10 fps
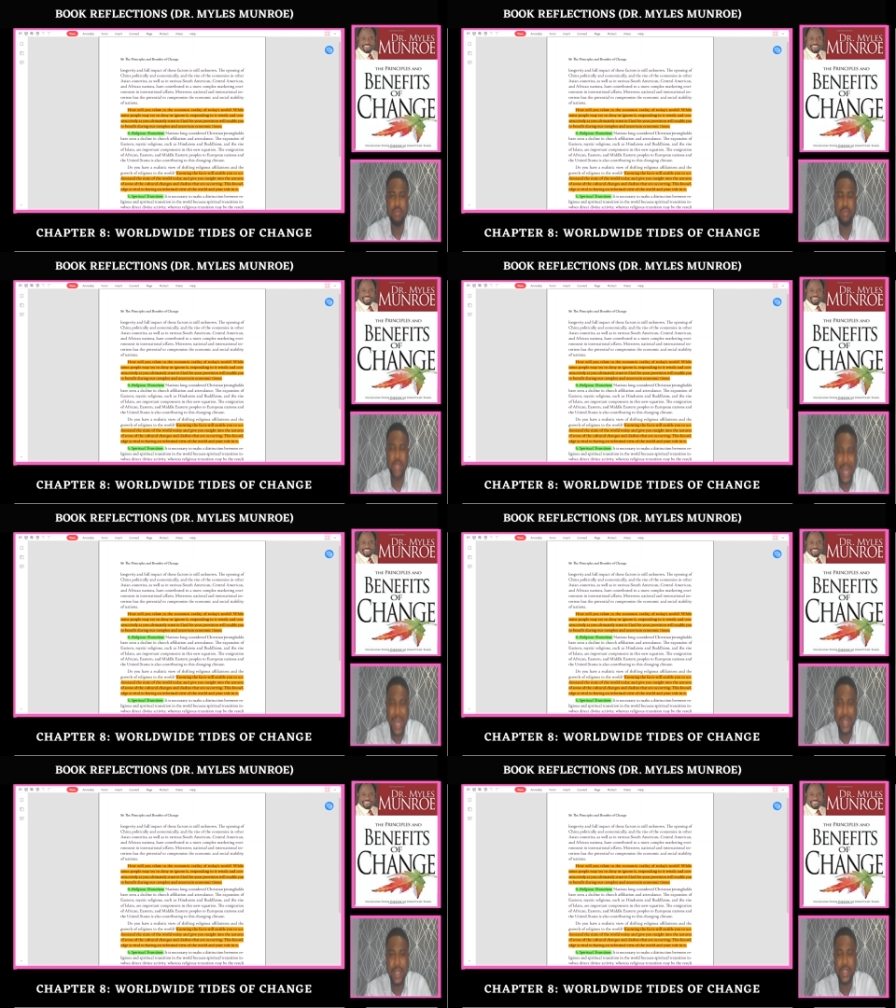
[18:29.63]

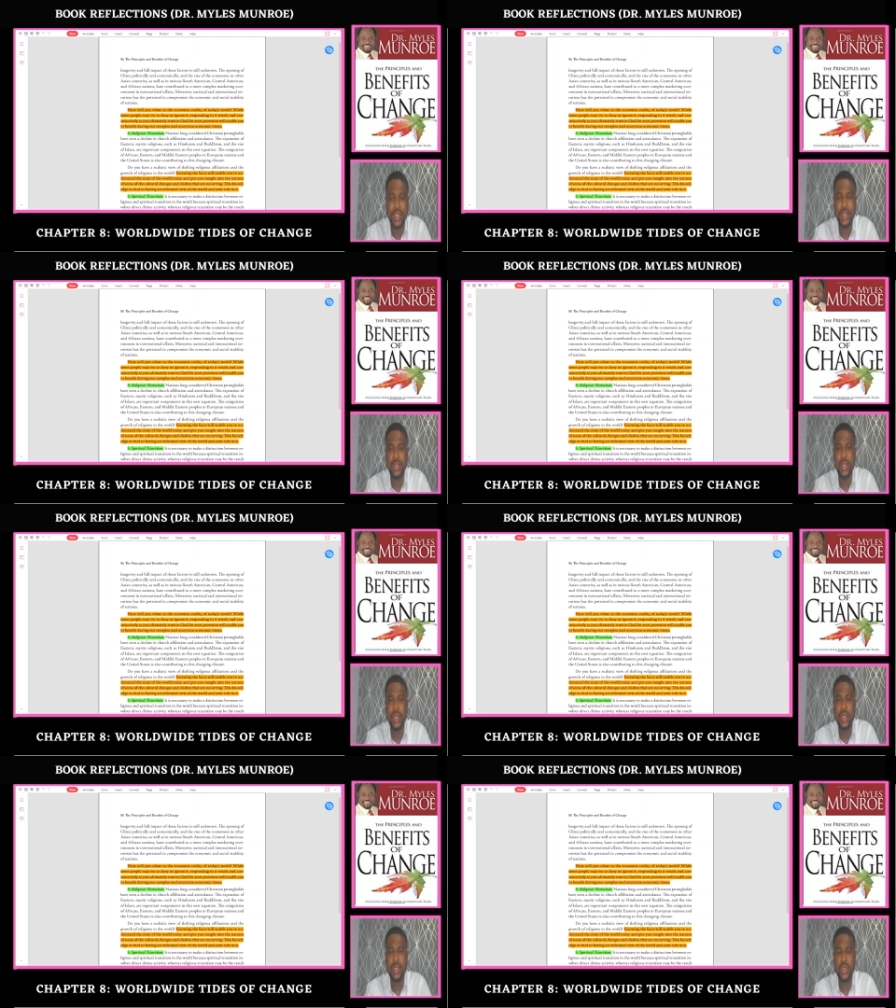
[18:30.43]
challenging
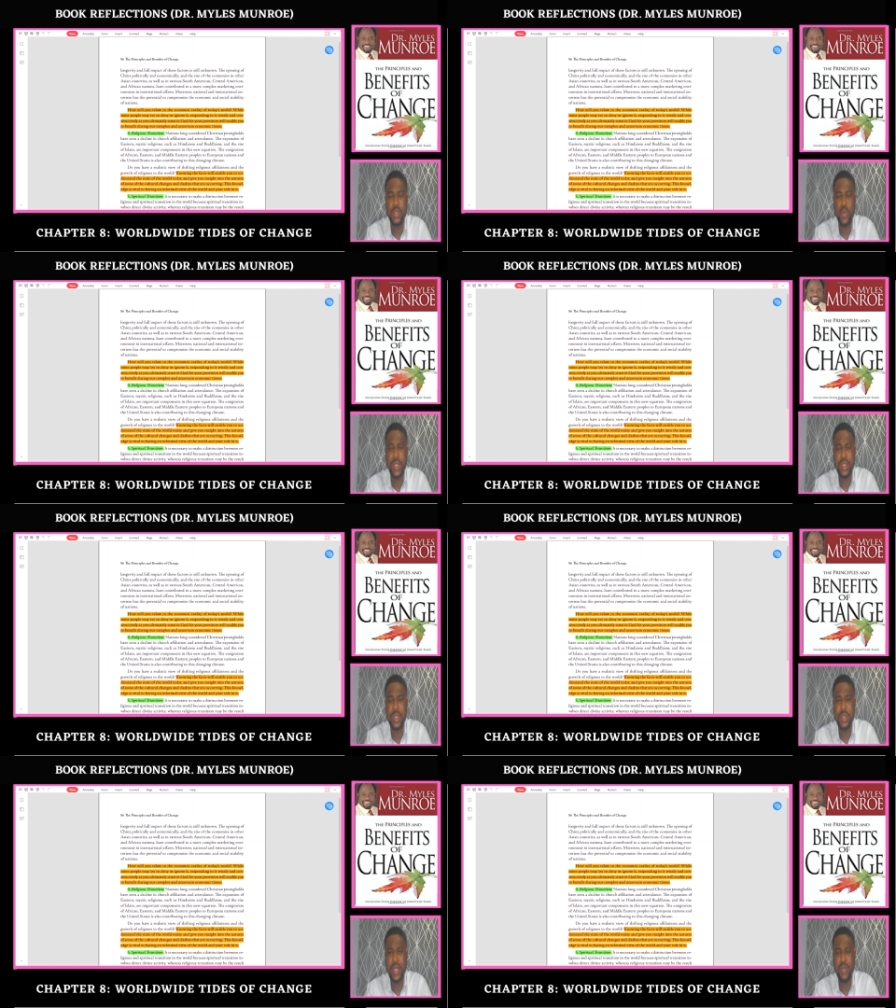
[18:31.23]

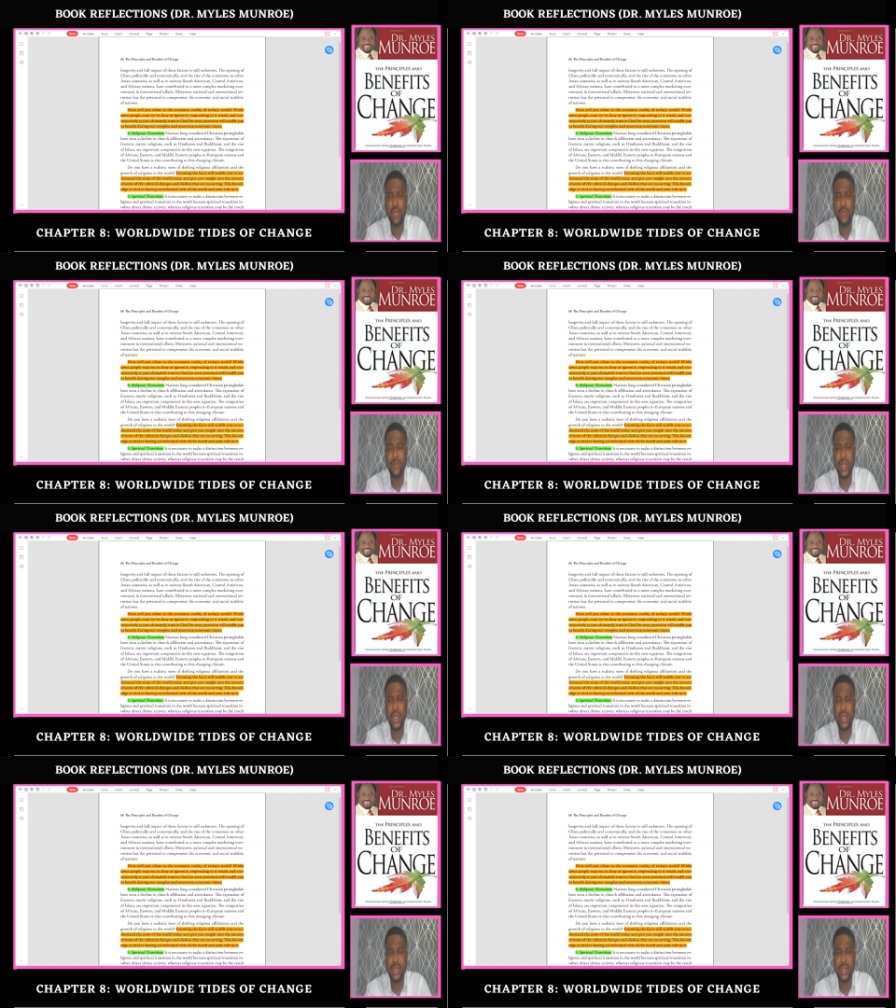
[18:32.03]
situations that we find
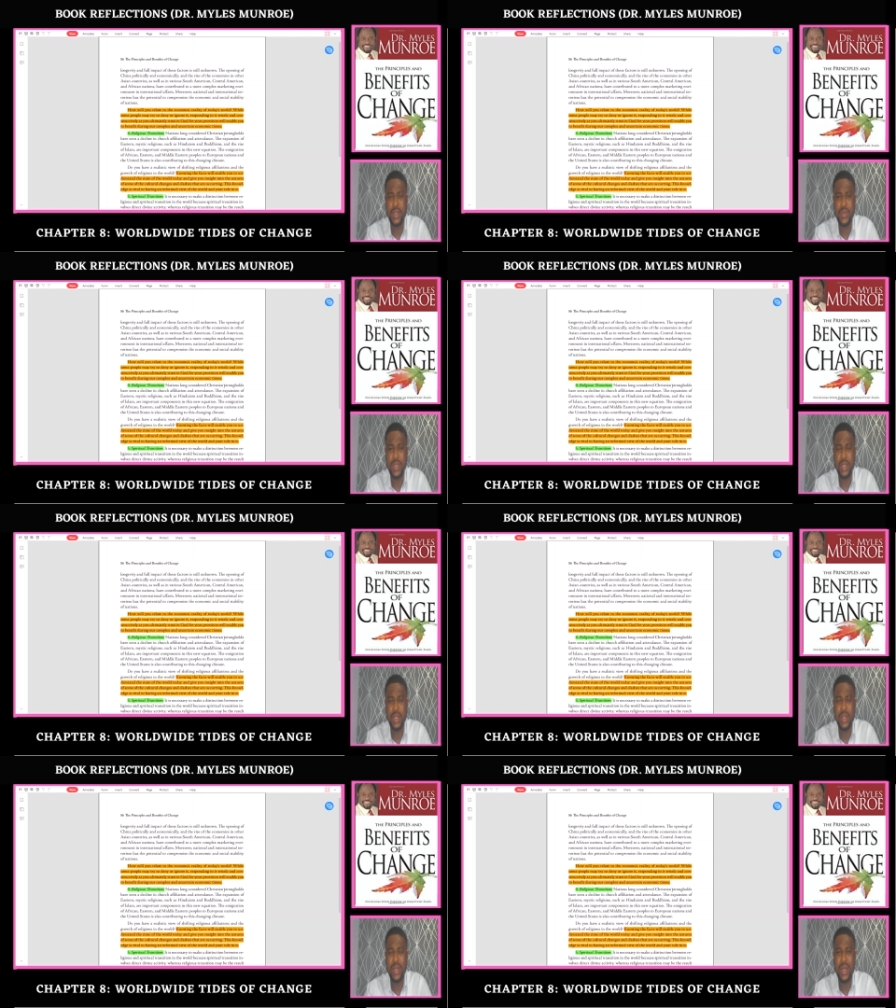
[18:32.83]
ourselves in.
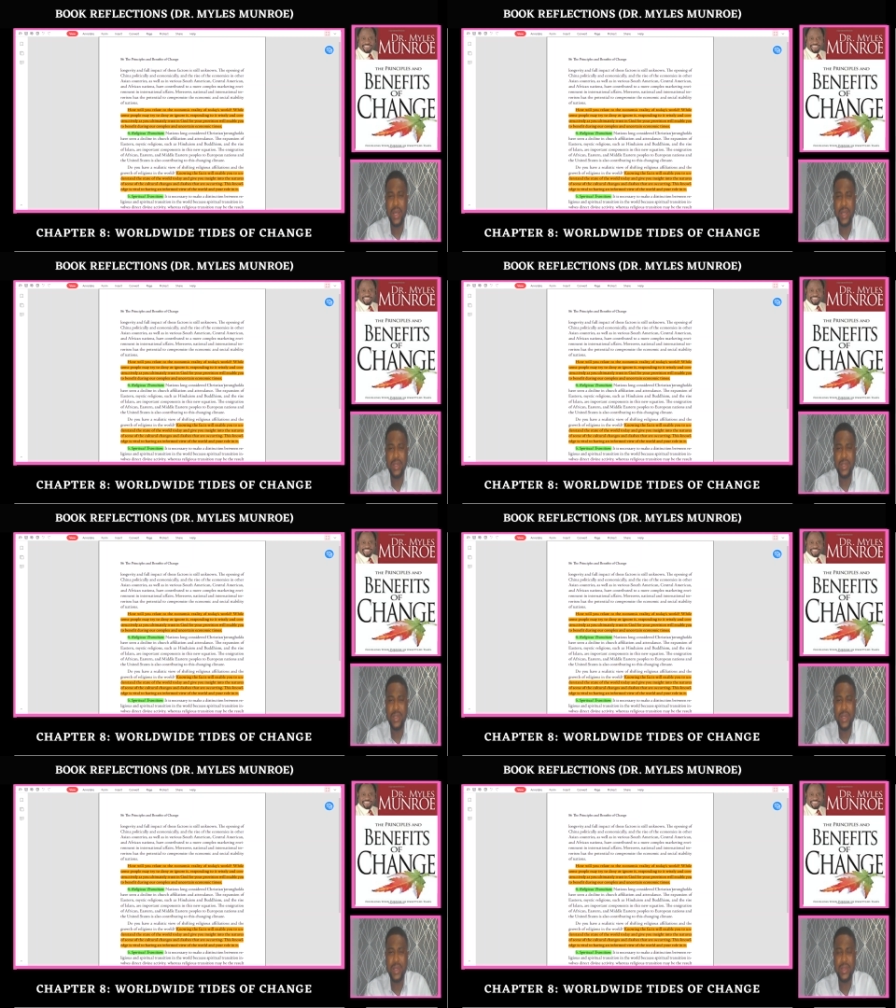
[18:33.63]
And
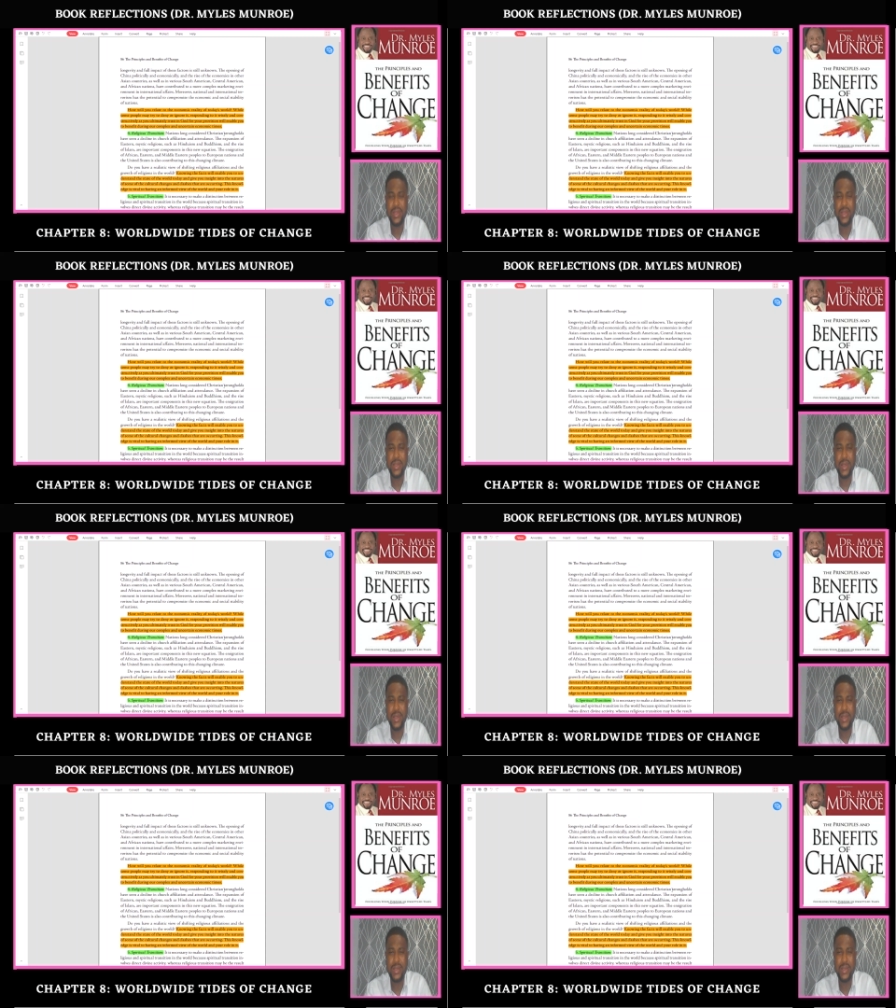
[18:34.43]
it's,
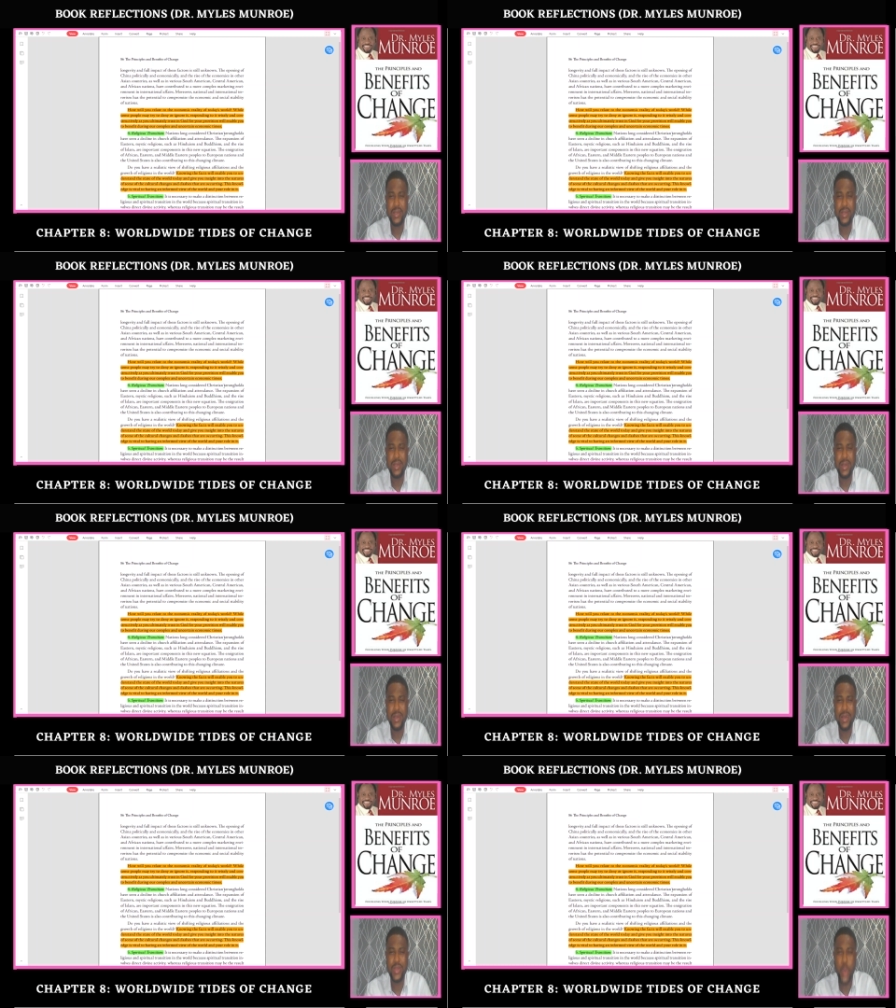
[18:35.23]
it's, it's